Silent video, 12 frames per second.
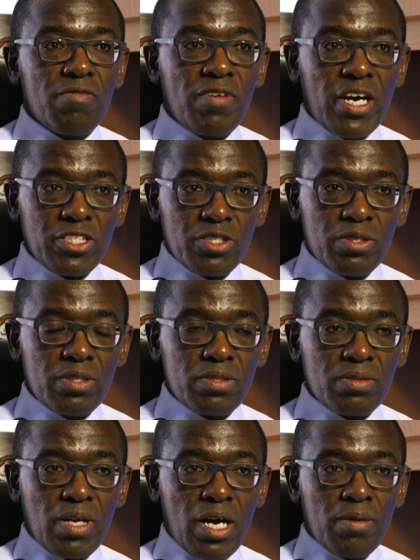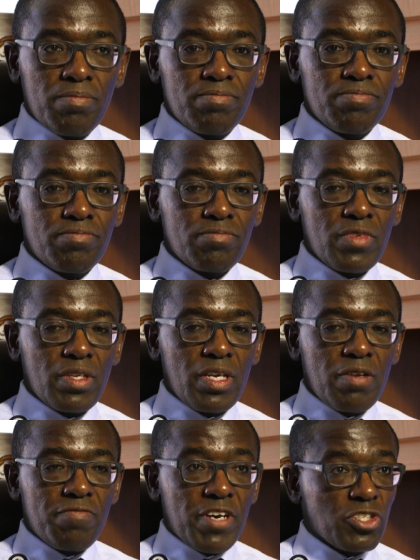vaginal um,
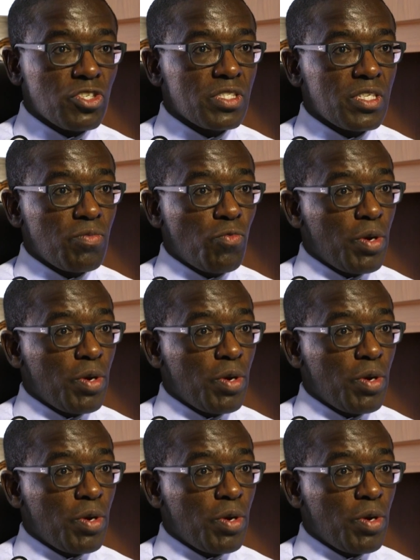infections in